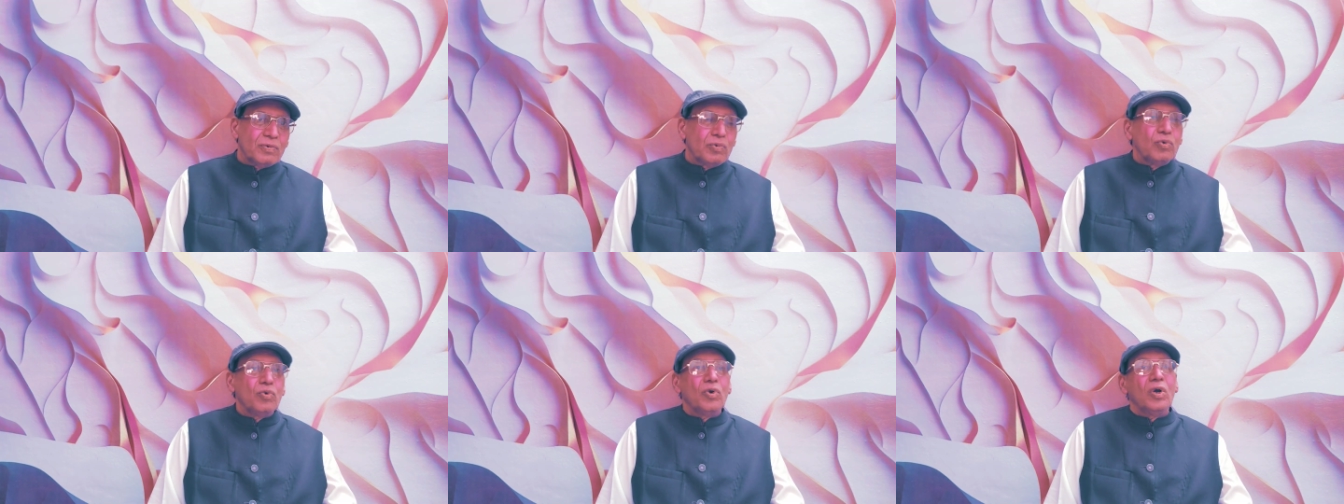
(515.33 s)

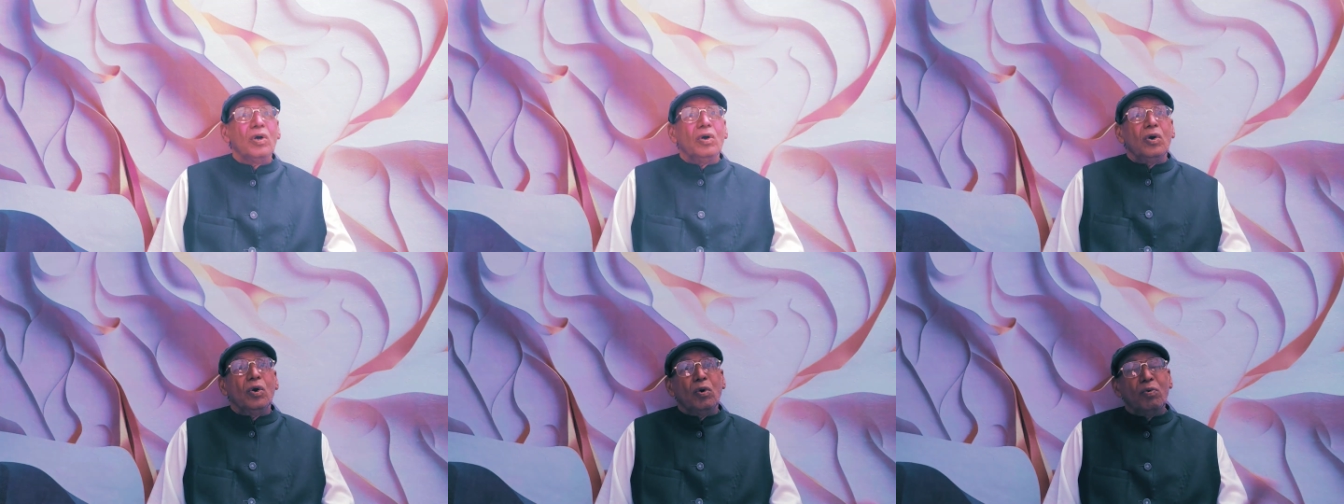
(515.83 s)
to
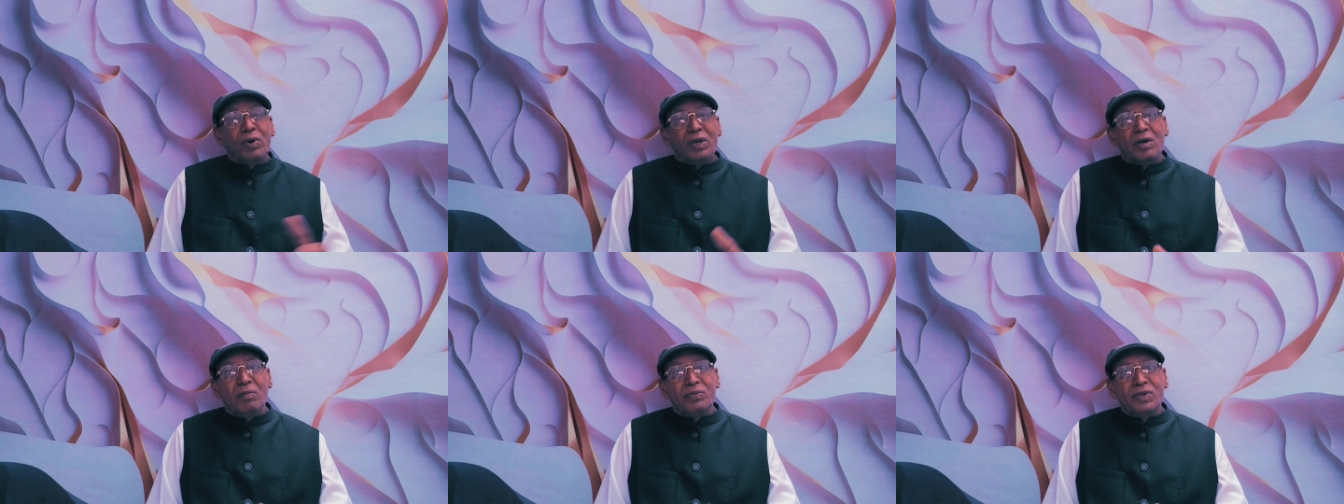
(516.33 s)

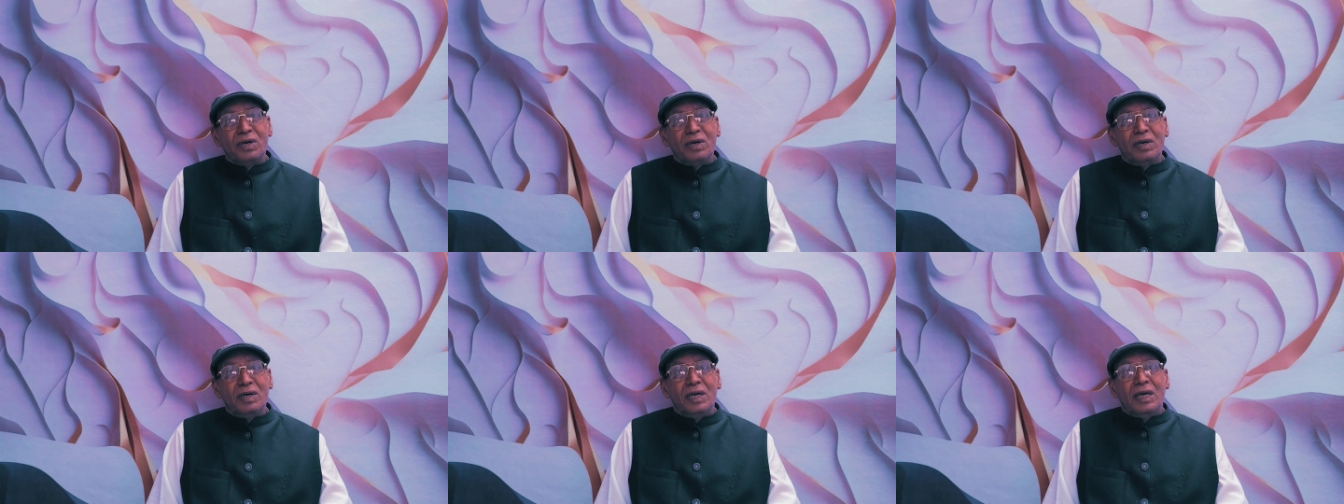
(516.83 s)
overcome
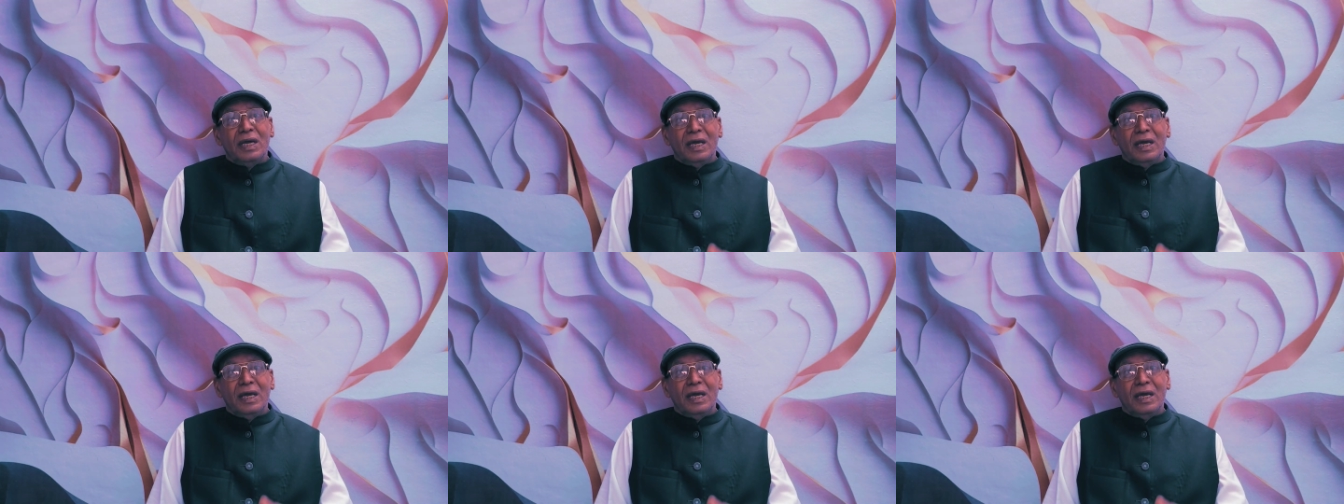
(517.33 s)
the